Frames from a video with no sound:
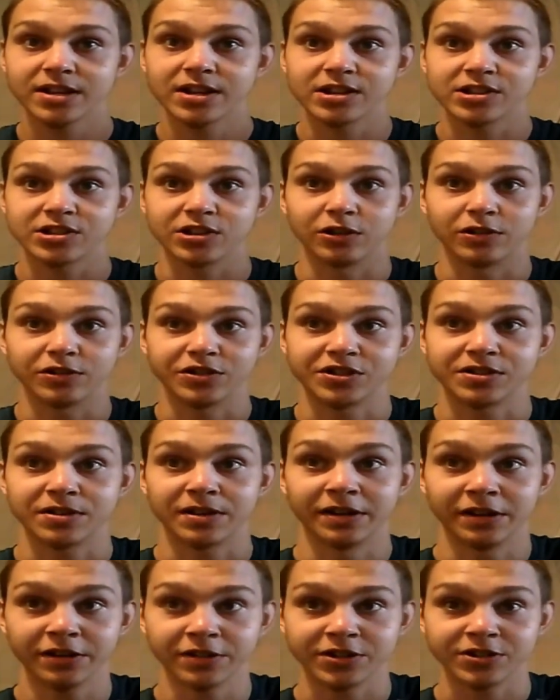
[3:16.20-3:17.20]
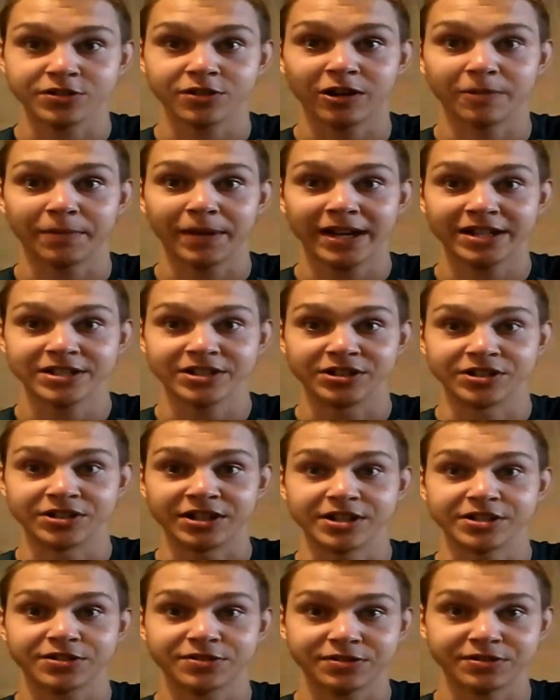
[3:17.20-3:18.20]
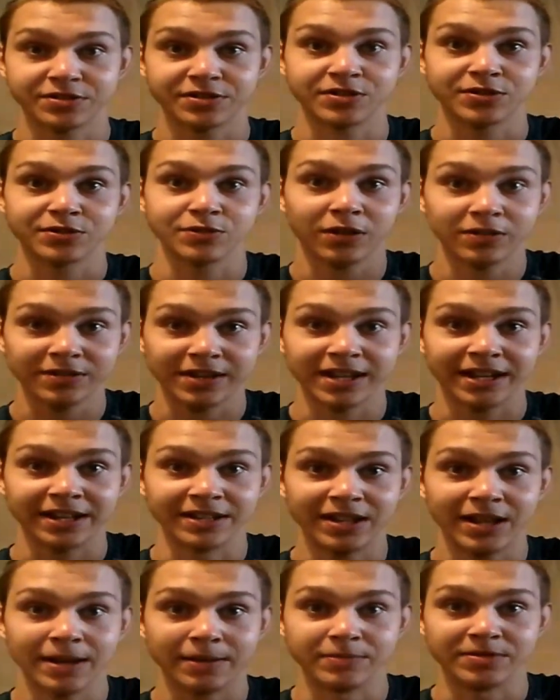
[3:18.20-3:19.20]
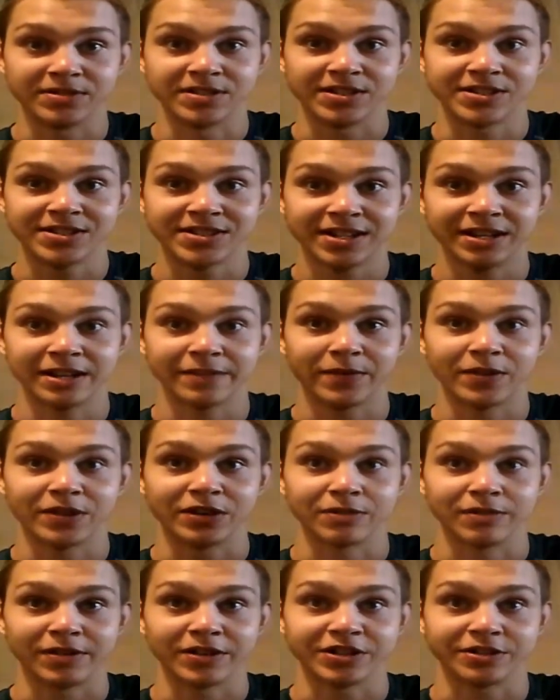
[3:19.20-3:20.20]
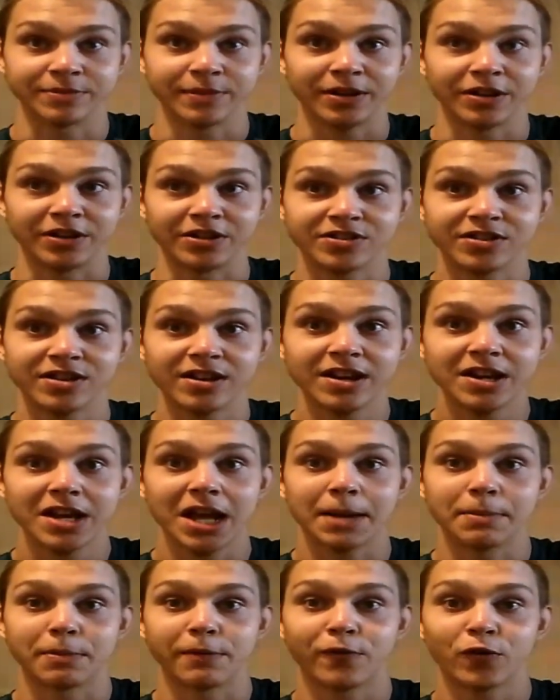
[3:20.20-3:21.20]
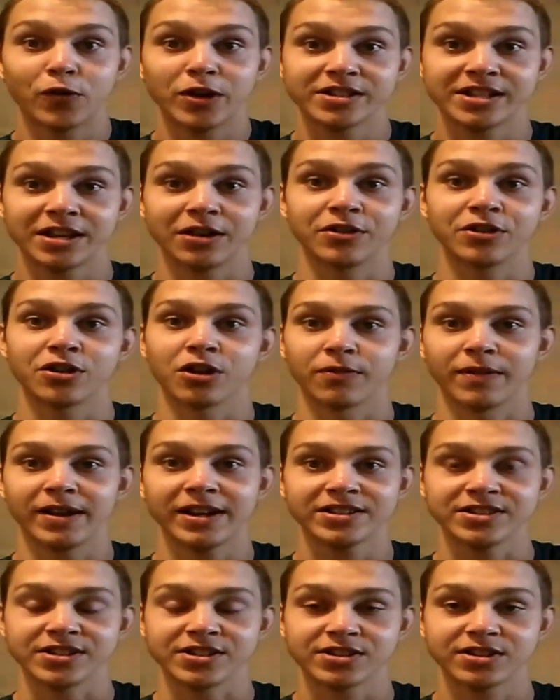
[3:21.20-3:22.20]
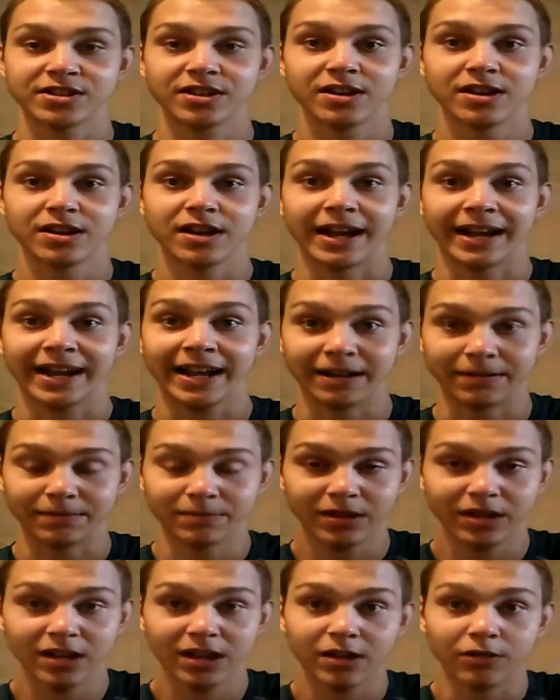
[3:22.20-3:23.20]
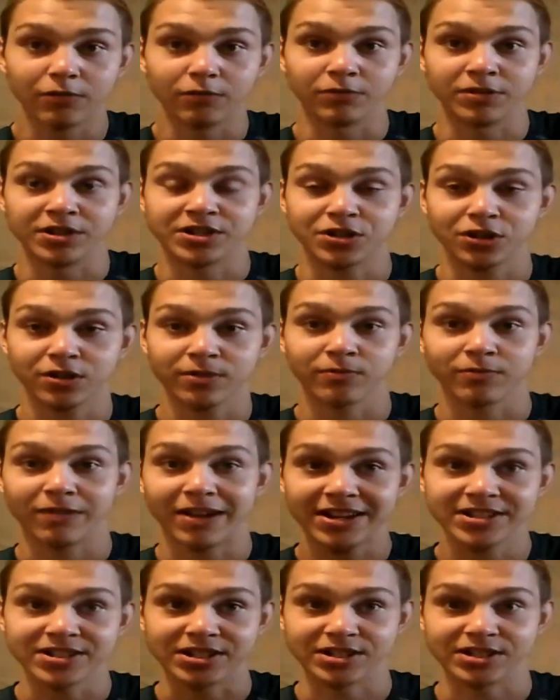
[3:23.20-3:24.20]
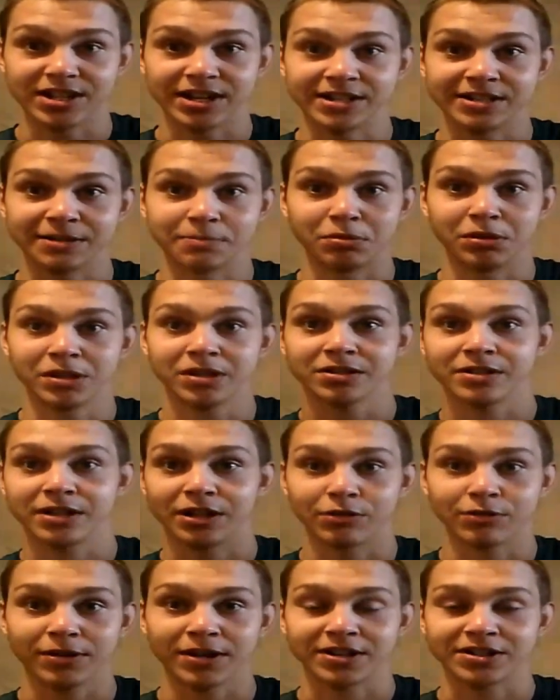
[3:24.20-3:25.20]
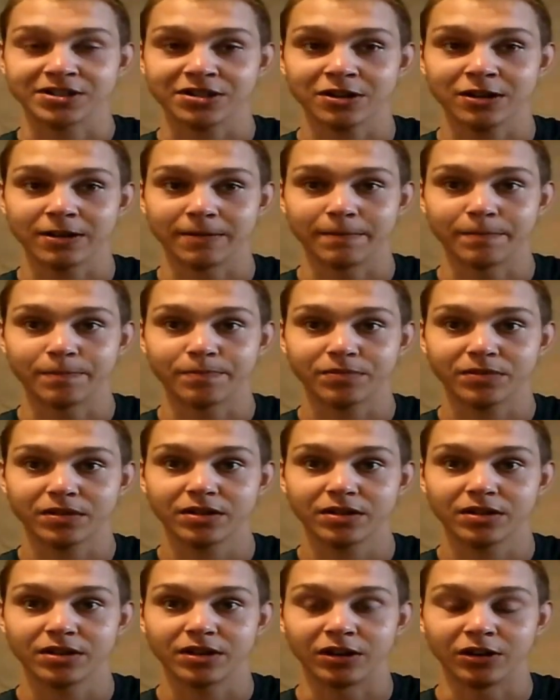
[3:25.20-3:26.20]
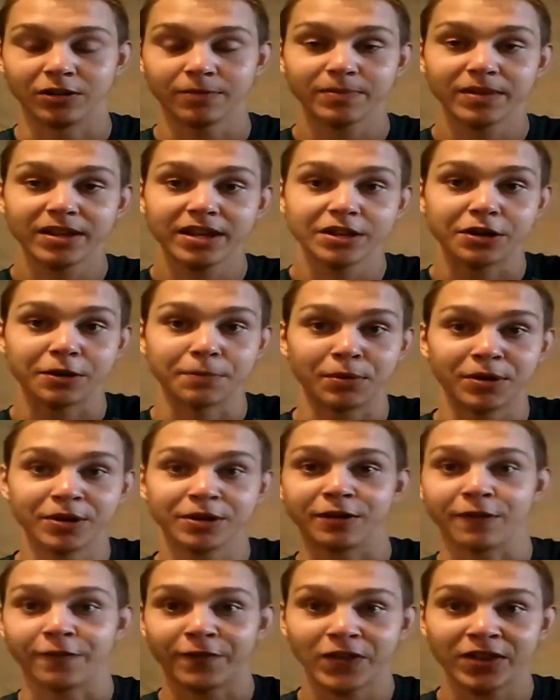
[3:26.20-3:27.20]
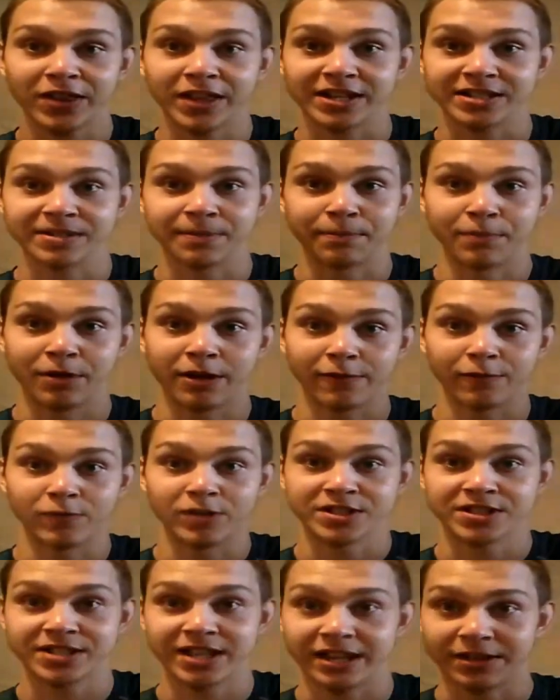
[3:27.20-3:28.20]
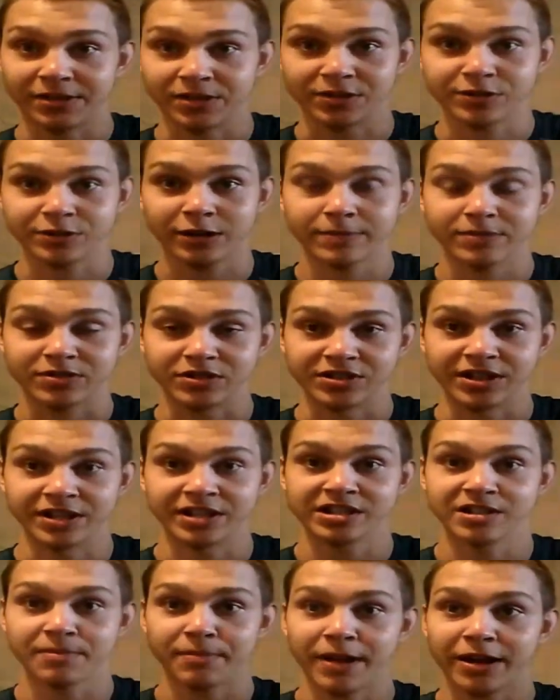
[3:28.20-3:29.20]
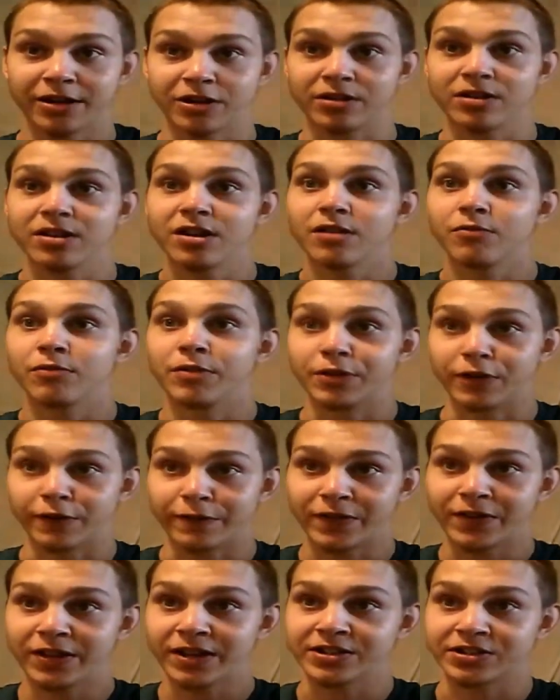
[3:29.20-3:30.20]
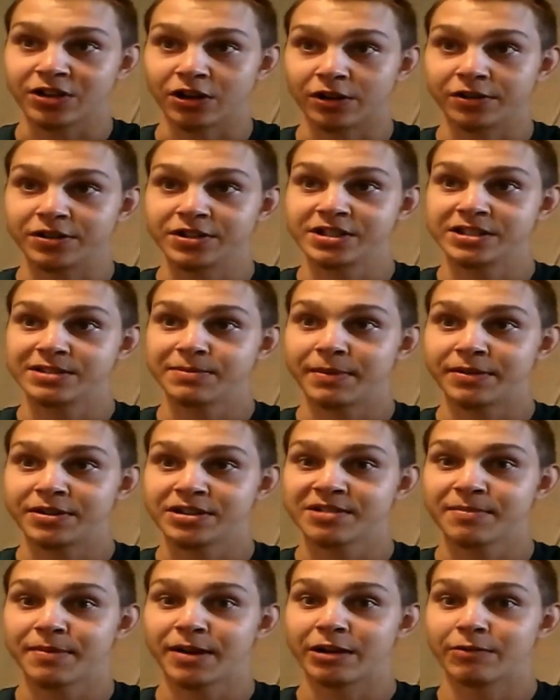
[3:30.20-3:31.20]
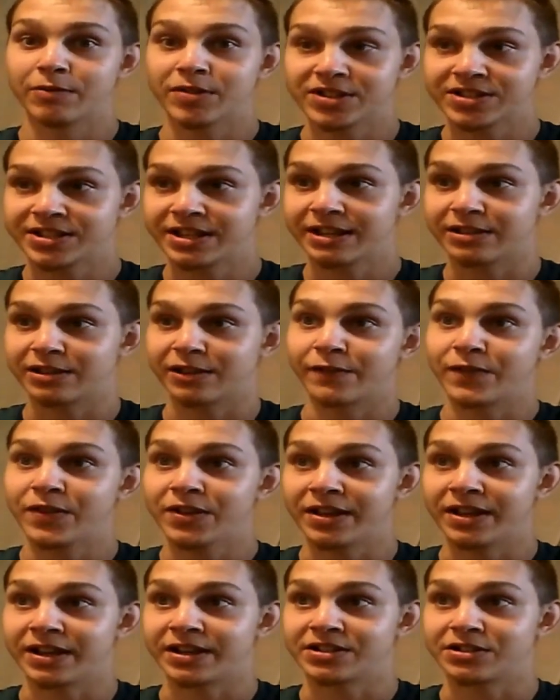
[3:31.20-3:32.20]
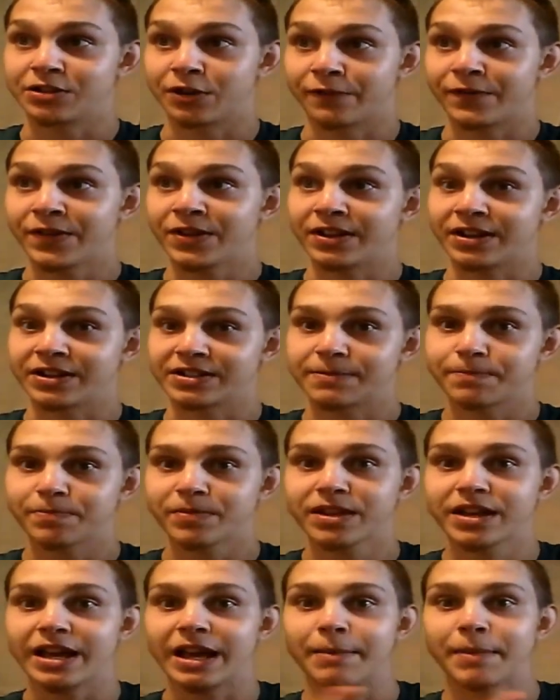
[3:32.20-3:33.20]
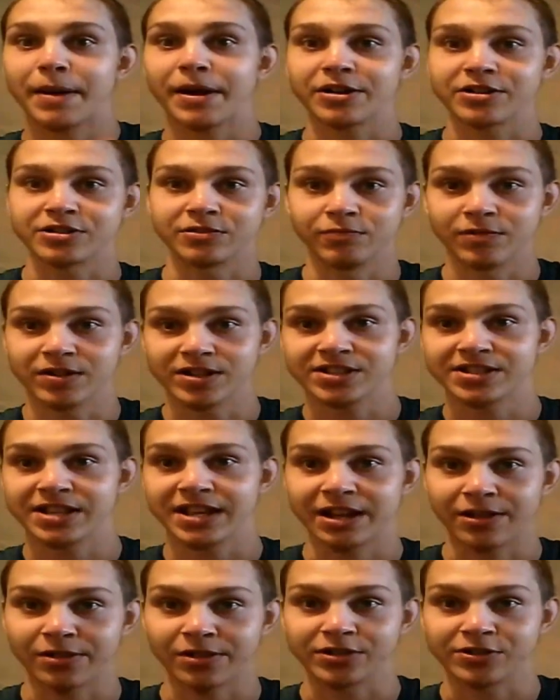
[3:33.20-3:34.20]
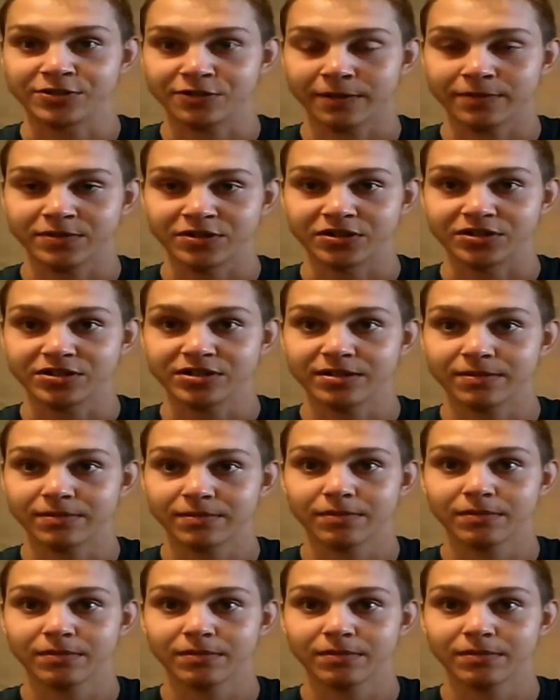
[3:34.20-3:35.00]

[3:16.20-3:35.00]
So, just another strong passage that sh strongly condemns the sin of interracial marriage. And before you say, oh, you're a racist, again, this term racist, it's a politically correct term. You know, you're putting your feelings above what saith the Scriptures. It doesn't matter what your feelings are. It doesn't, it doesn't matter what saith the feelings, your feelings. It matters what saith the Scriptures.